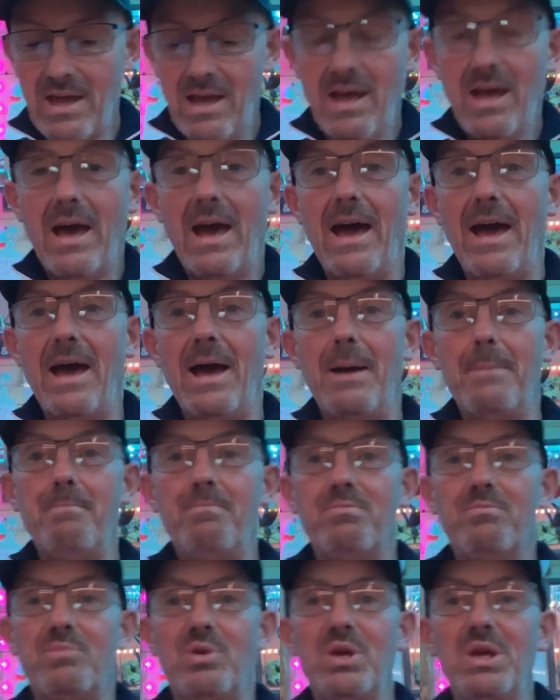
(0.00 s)

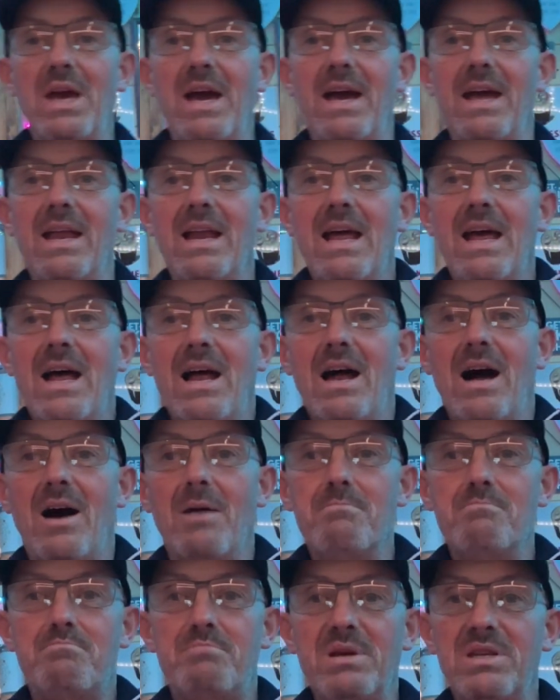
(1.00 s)
But yeah, I'm
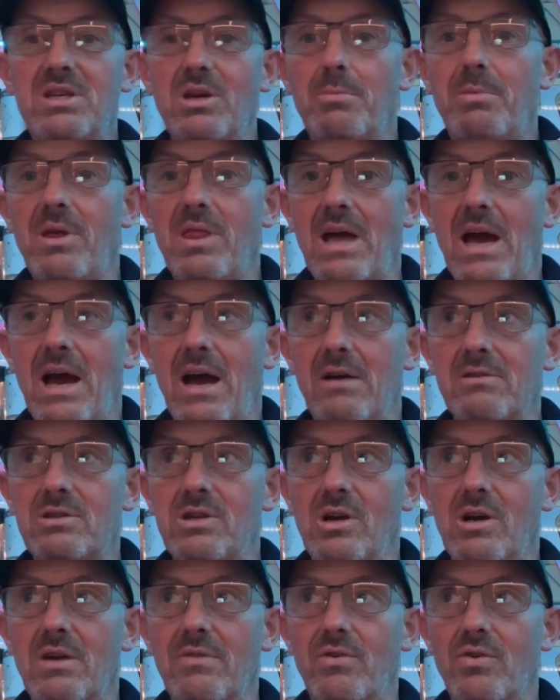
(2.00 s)
busy up at the house like
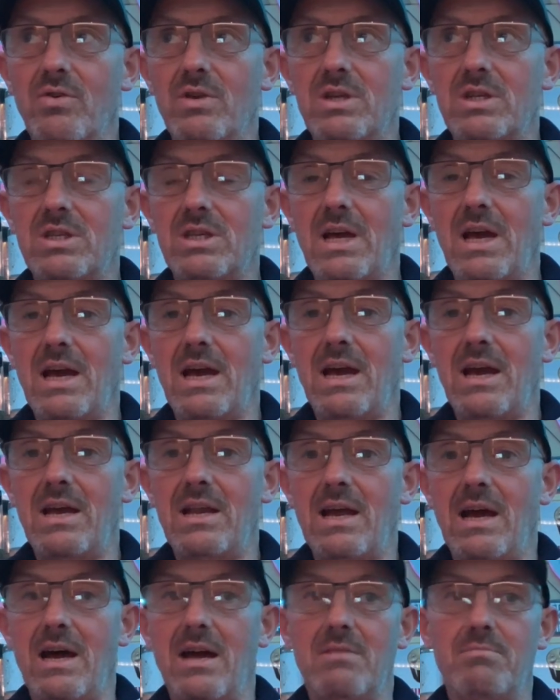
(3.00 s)
I've already said,
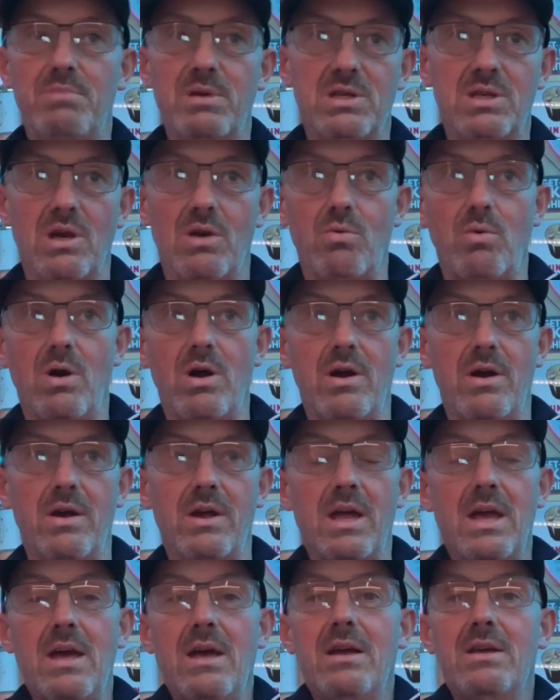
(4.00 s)
and busy at work.
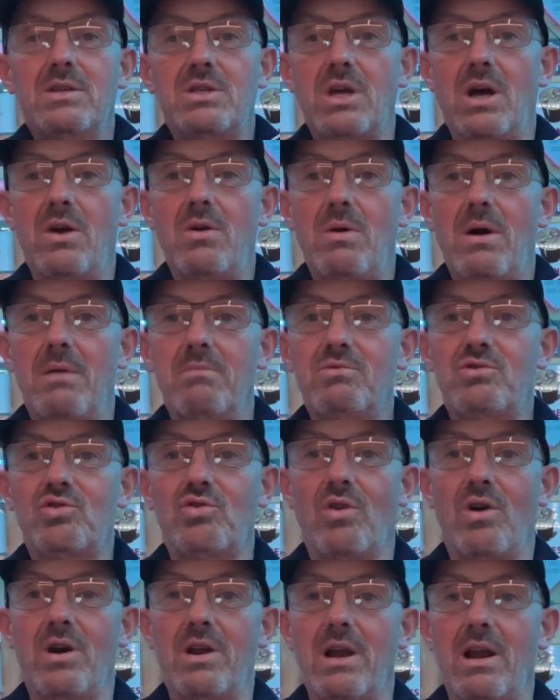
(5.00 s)
So I'm
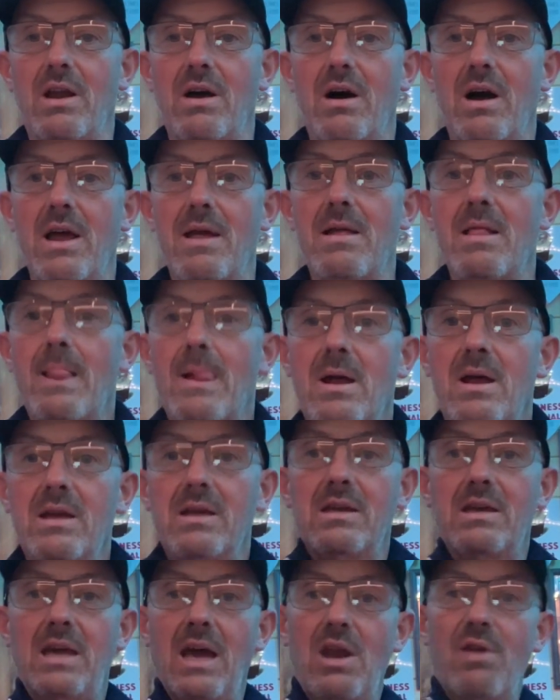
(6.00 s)
trying to like
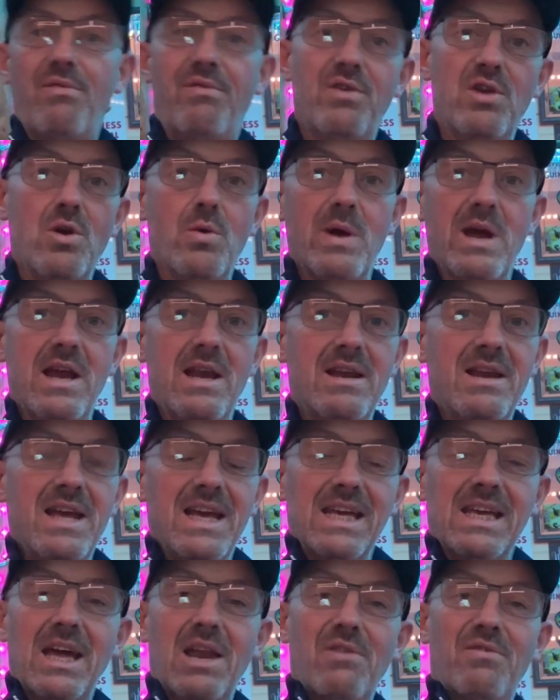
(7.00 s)
get a few in,
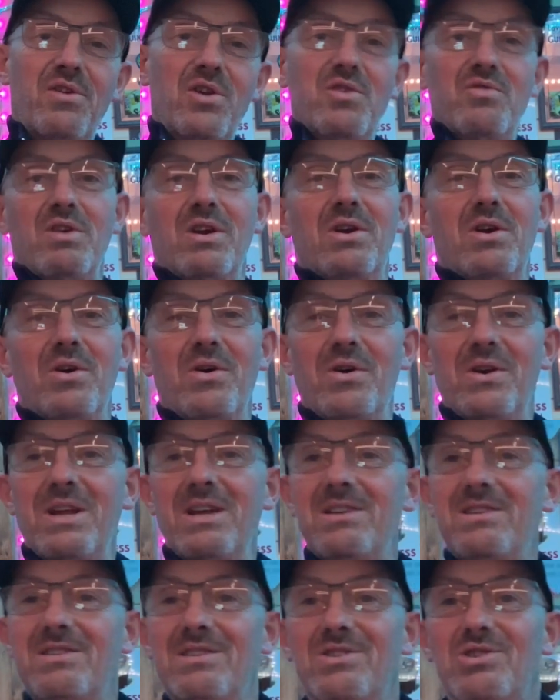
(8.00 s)
get a few recorded
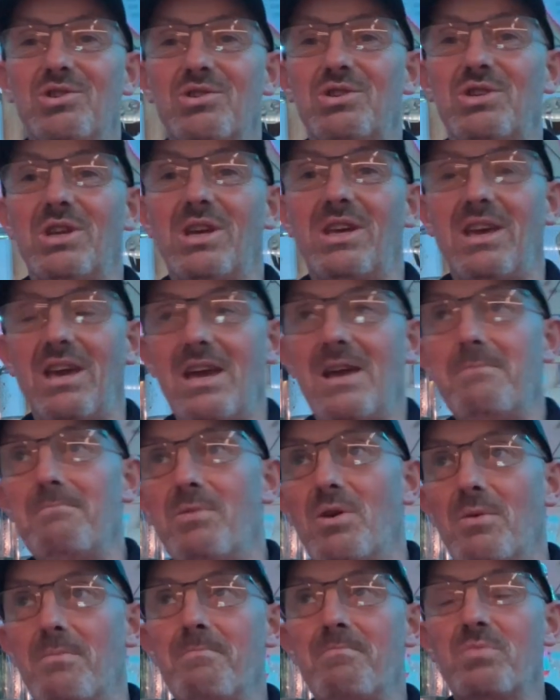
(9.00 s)
just to keep
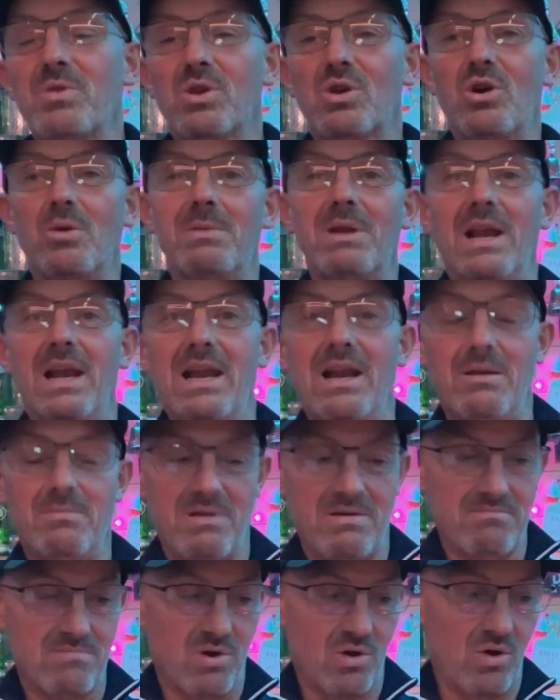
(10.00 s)
them coming a little bit
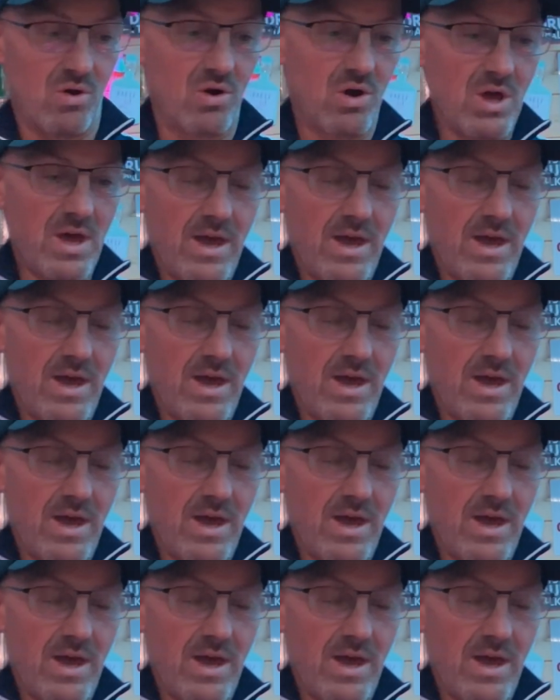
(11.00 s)
more.